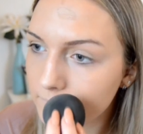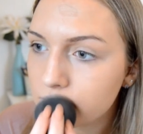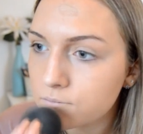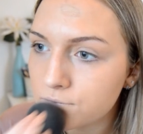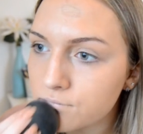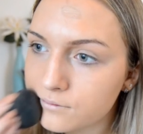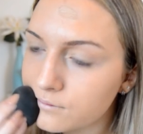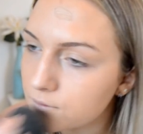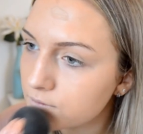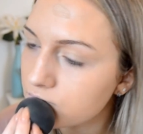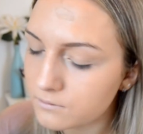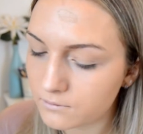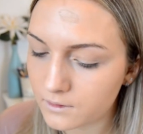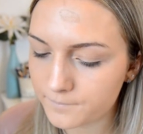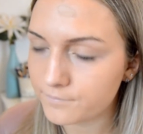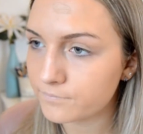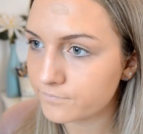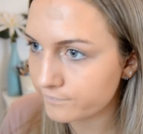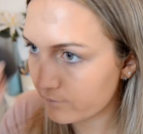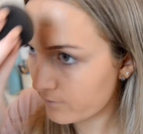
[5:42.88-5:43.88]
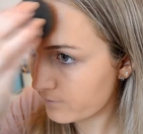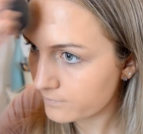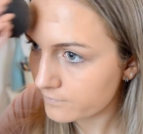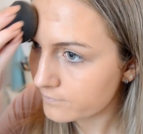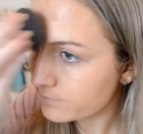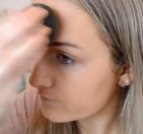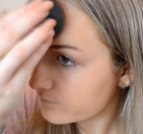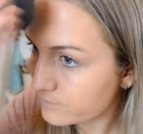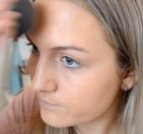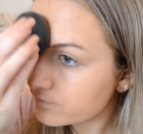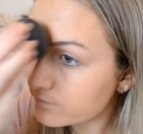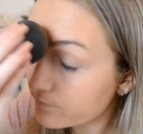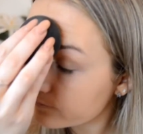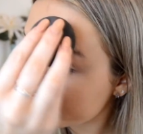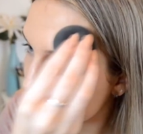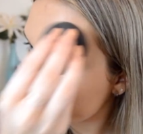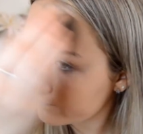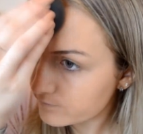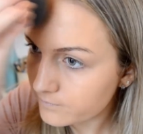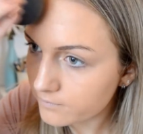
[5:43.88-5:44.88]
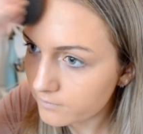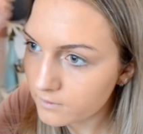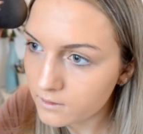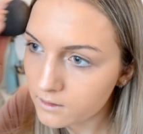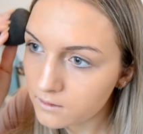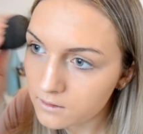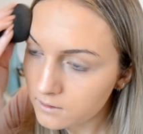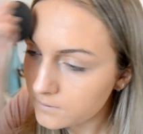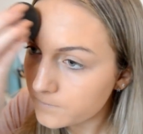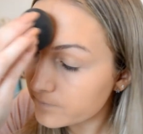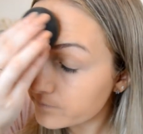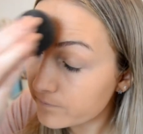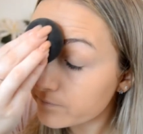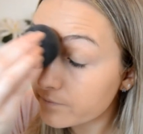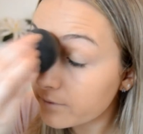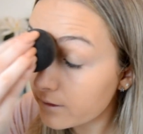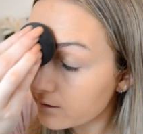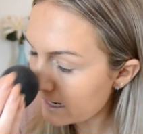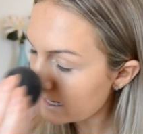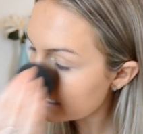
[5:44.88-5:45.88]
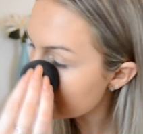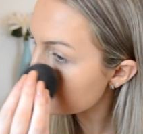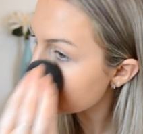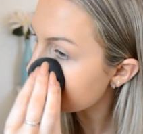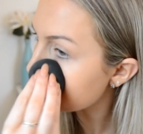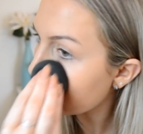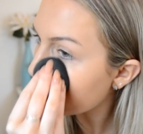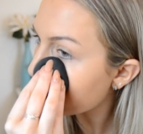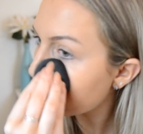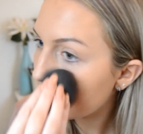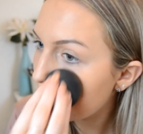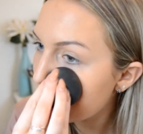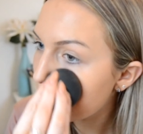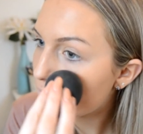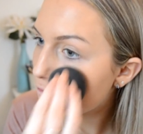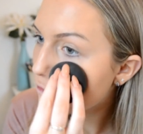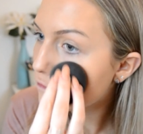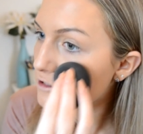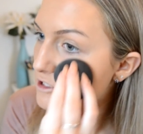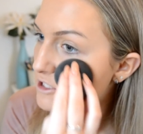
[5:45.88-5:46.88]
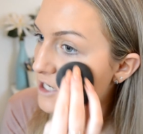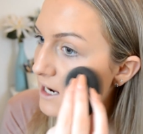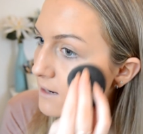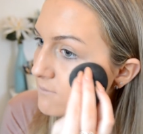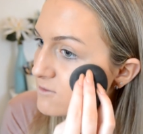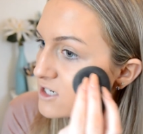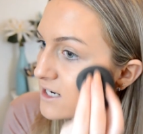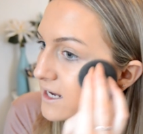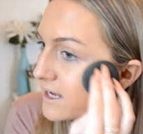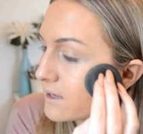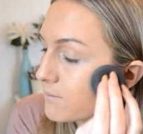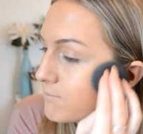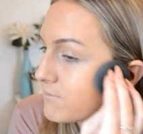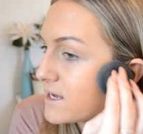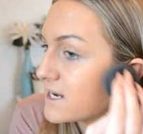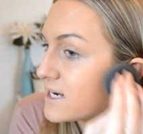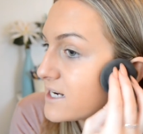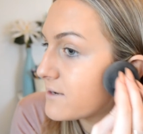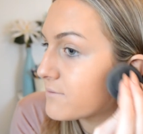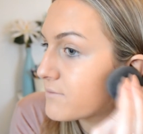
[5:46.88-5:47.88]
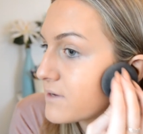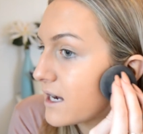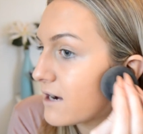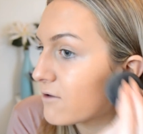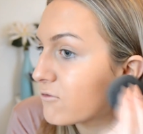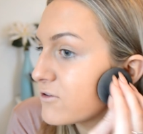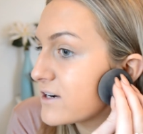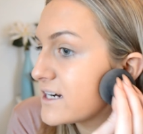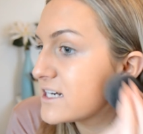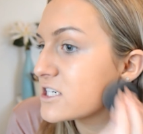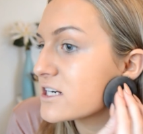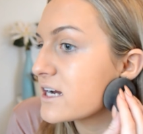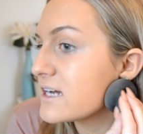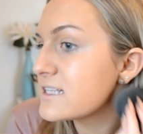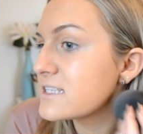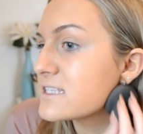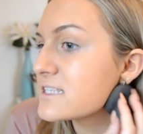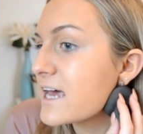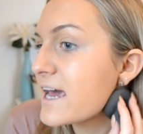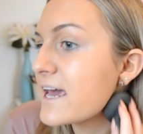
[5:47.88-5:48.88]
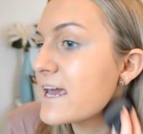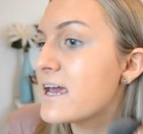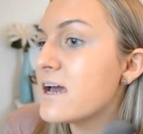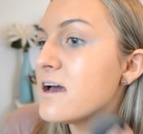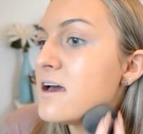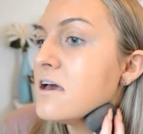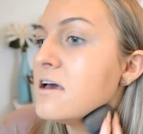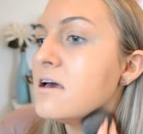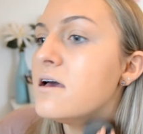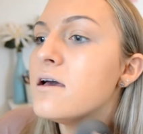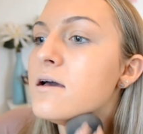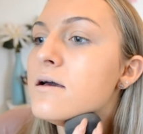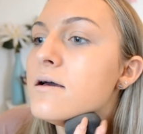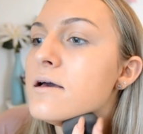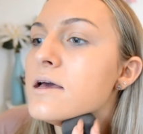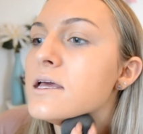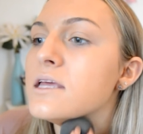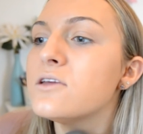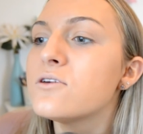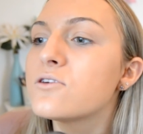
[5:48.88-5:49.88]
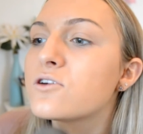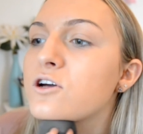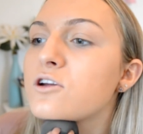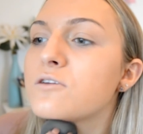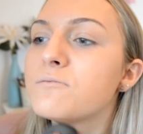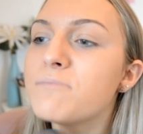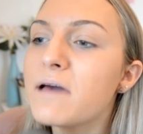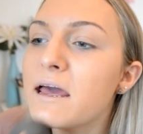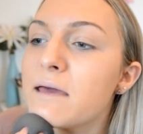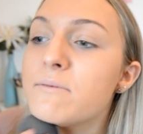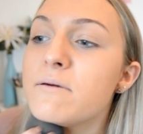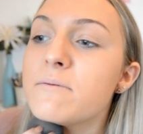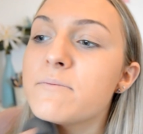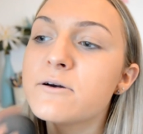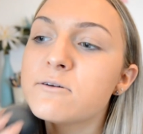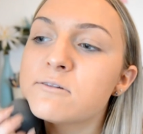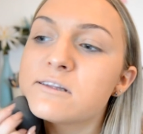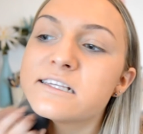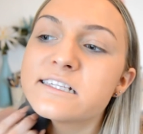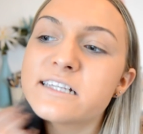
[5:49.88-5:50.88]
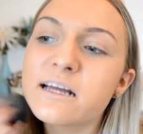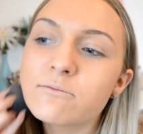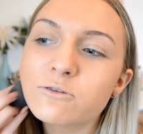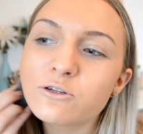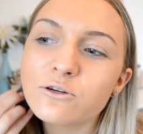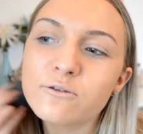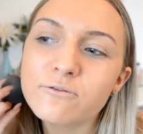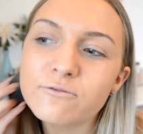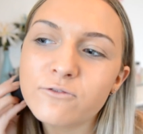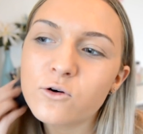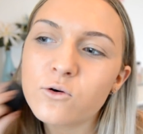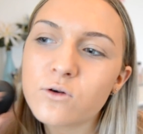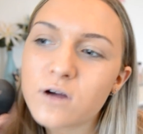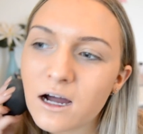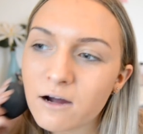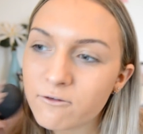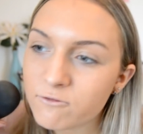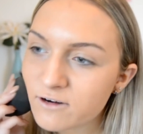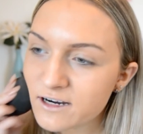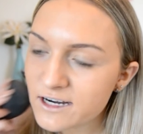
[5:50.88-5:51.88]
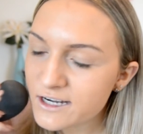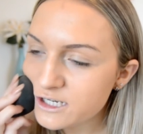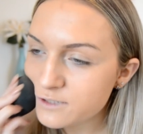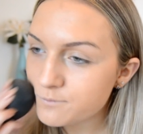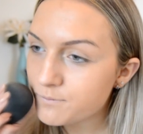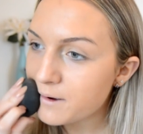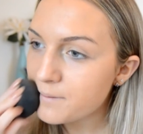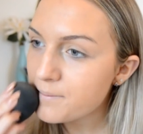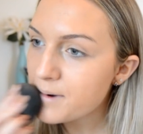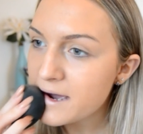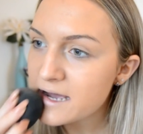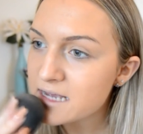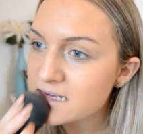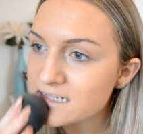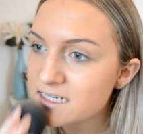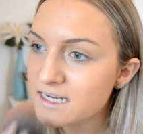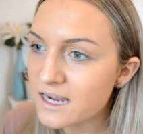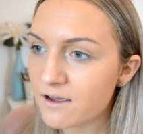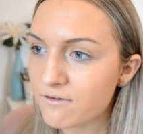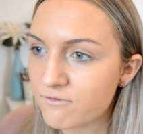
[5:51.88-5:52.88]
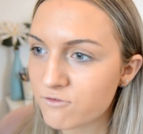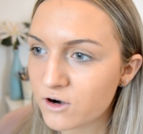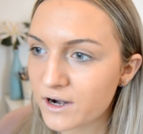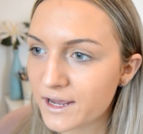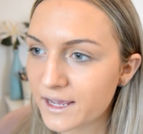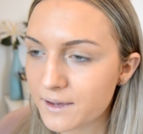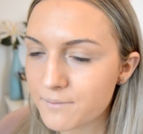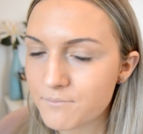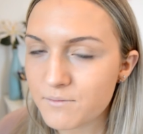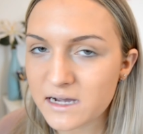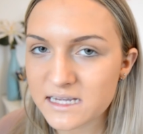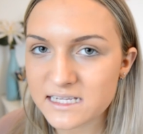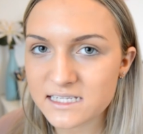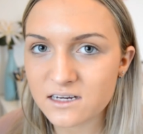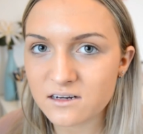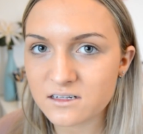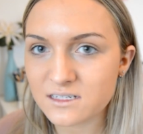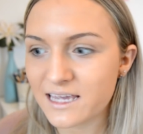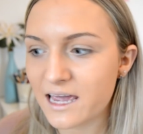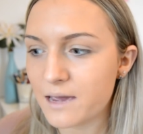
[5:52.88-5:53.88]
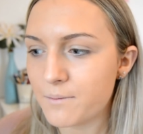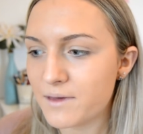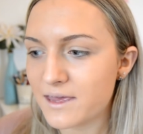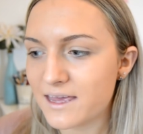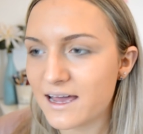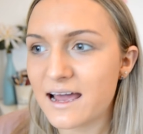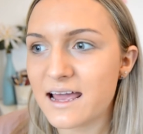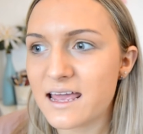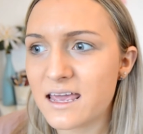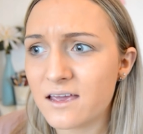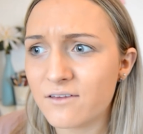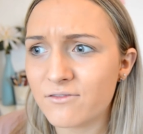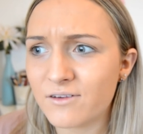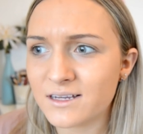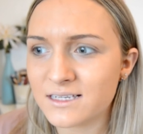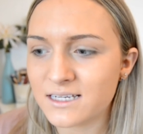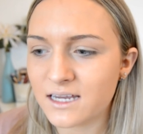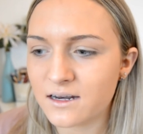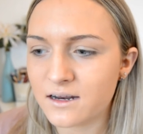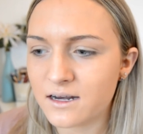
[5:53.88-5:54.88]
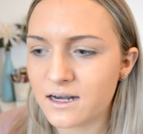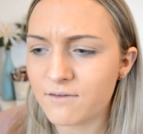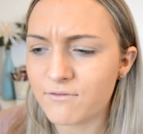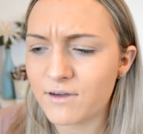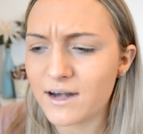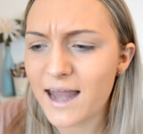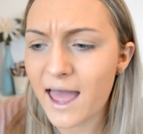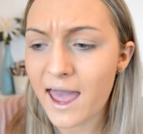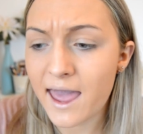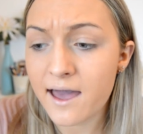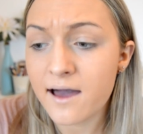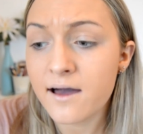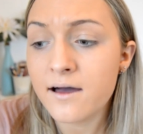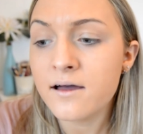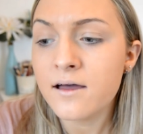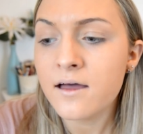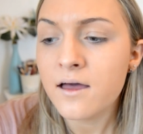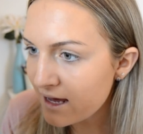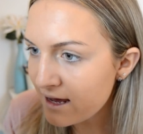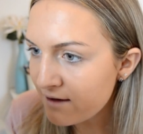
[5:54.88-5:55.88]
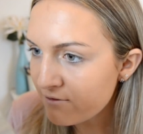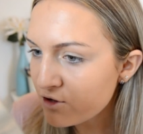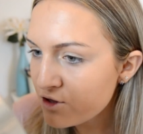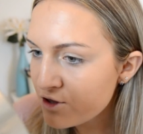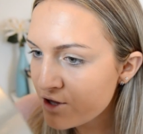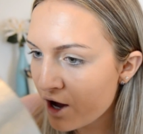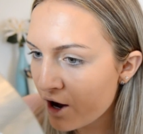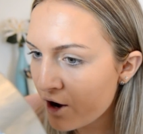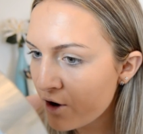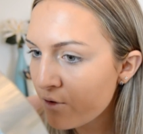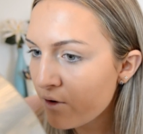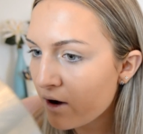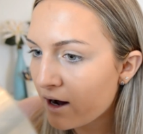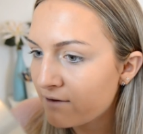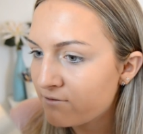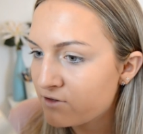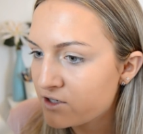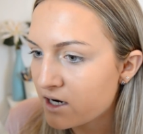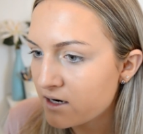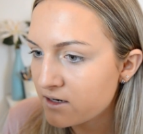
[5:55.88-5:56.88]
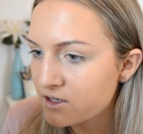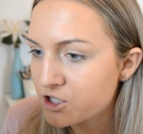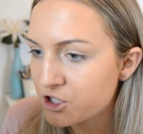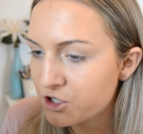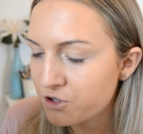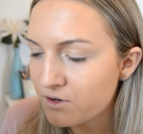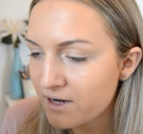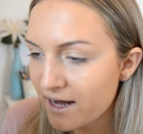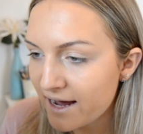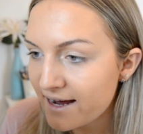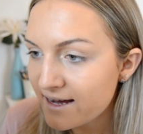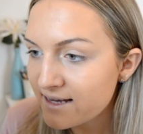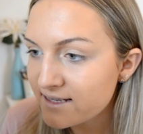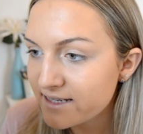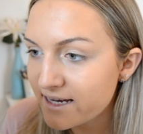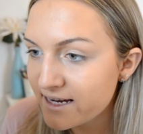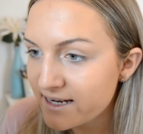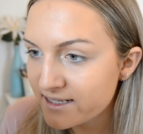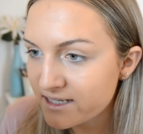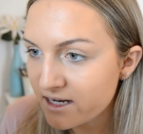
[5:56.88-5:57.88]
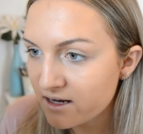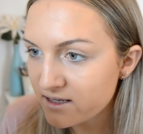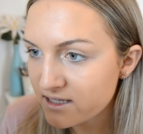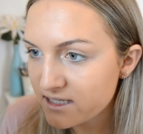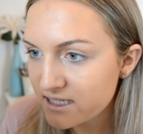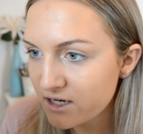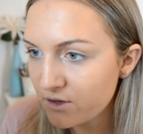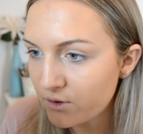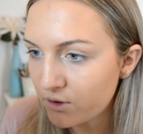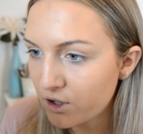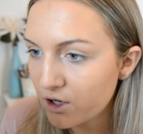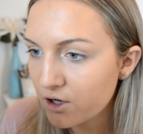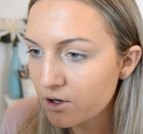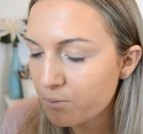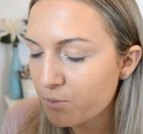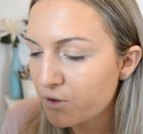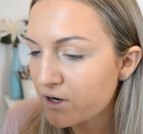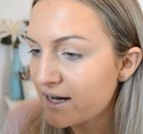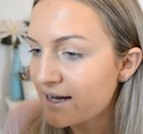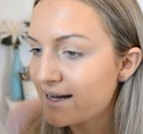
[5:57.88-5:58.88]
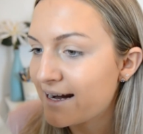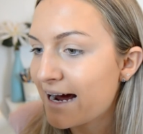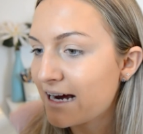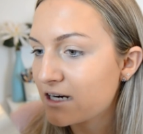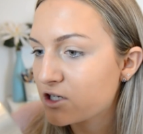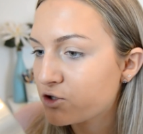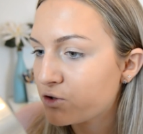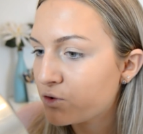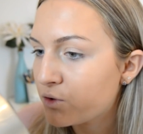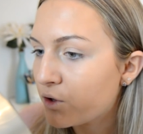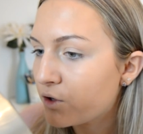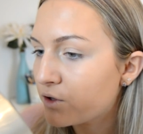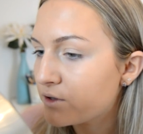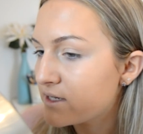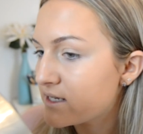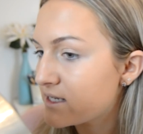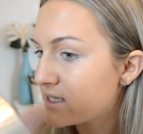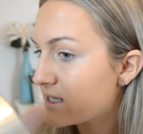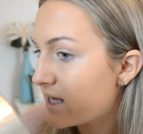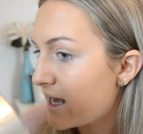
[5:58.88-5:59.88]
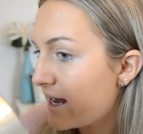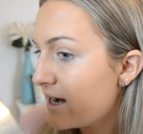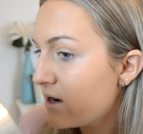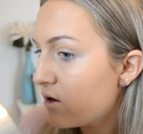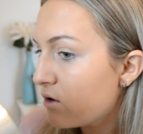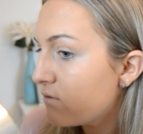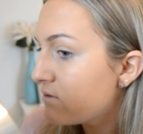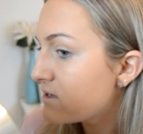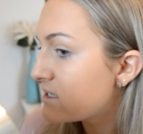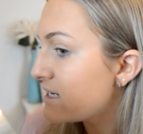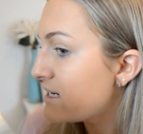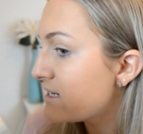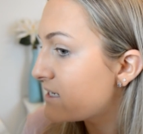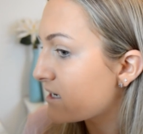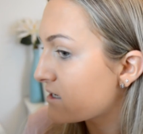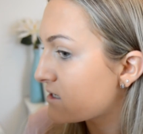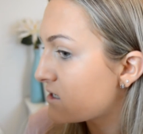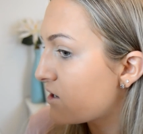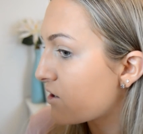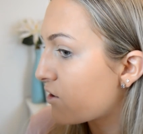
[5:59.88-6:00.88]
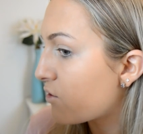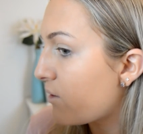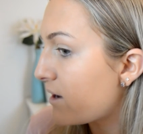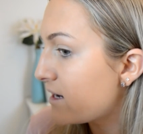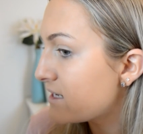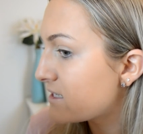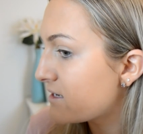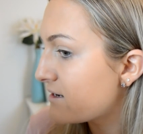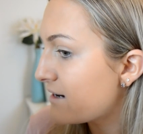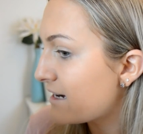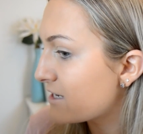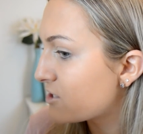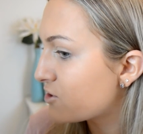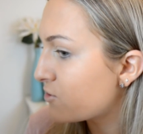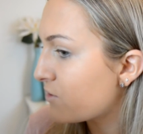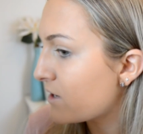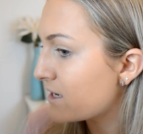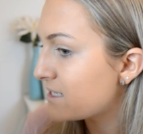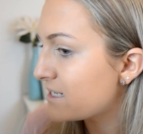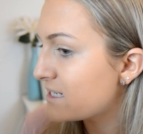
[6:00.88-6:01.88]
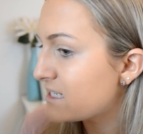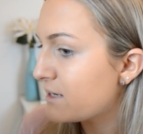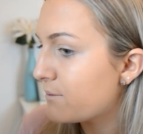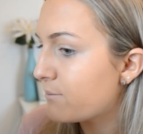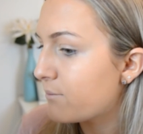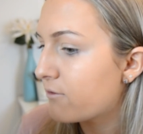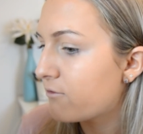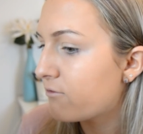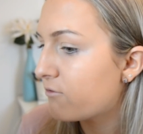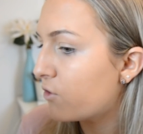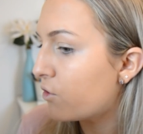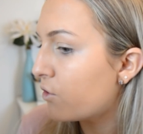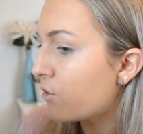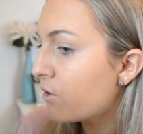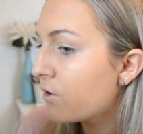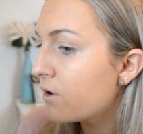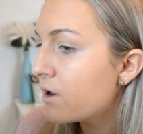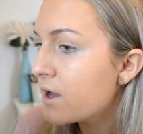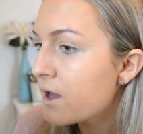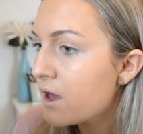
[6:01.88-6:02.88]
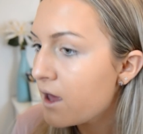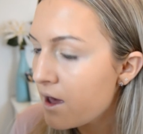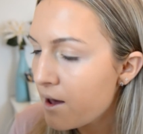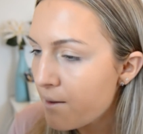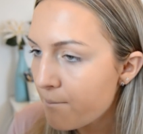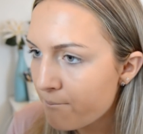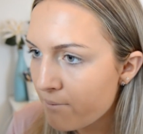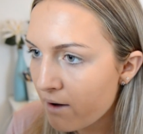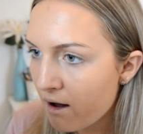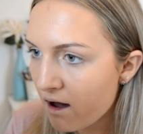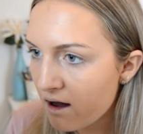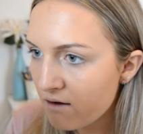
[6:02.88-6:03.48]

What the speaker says: I'm going to go over my eyes as well. It has definitely brought it up to like a medium coverage. I'd say you could maybe build this up to a full coverage, but personally I feel like it might start to get a bit cakey if I'd done another layer. Even though I've done 2 layers, it does still look pretty natural on the skin. Obviously it doesn't look quite so natural as it did before, but I